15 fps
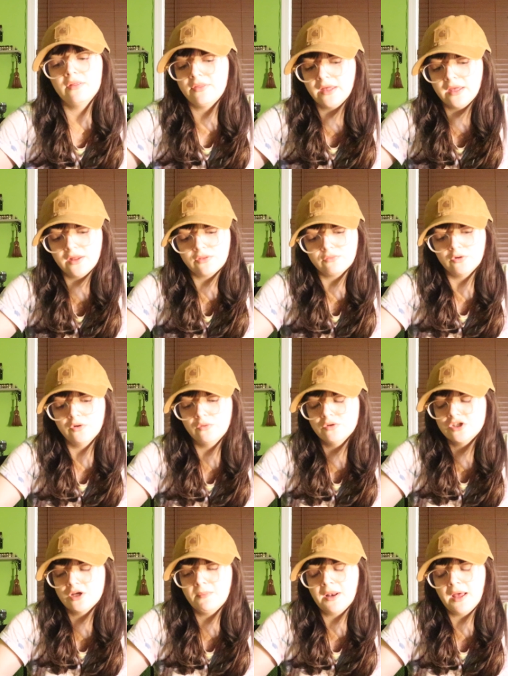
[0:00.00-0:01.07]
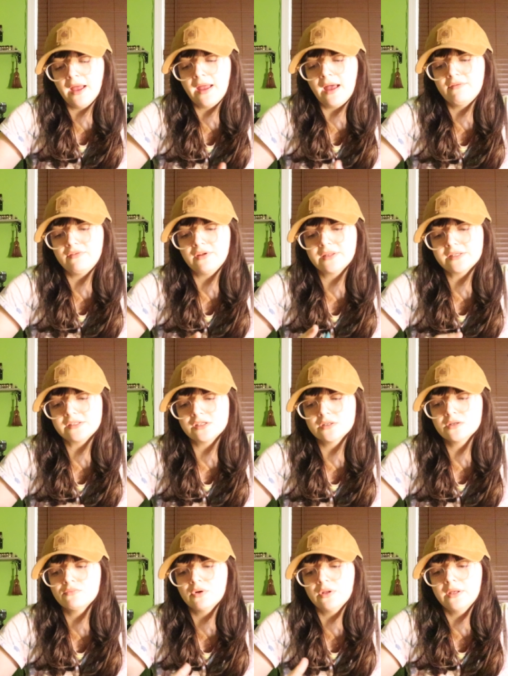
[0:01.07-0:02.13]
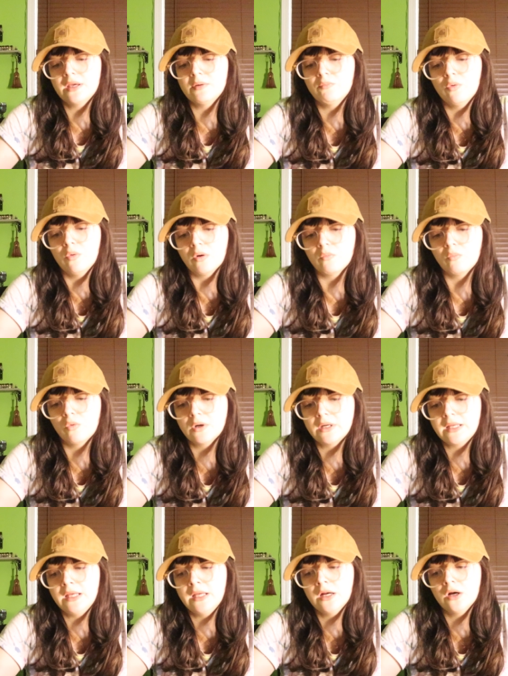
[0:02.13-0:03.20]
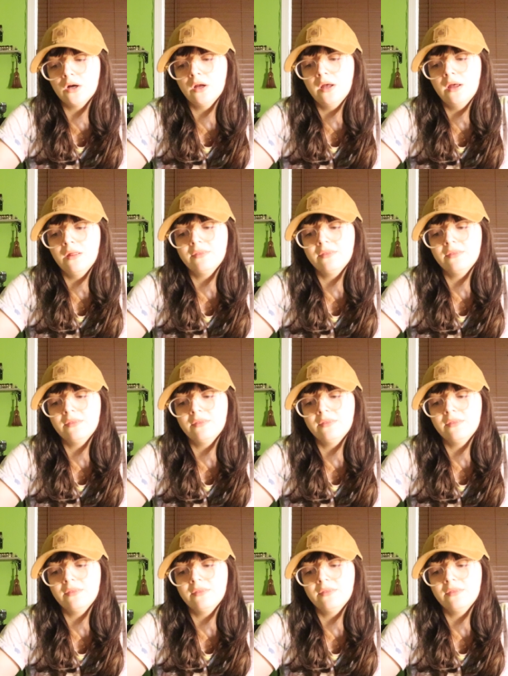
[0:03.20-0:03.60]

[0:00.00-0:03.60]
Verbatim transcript: Think it through, Gemini. I feel like this is a really important warning here.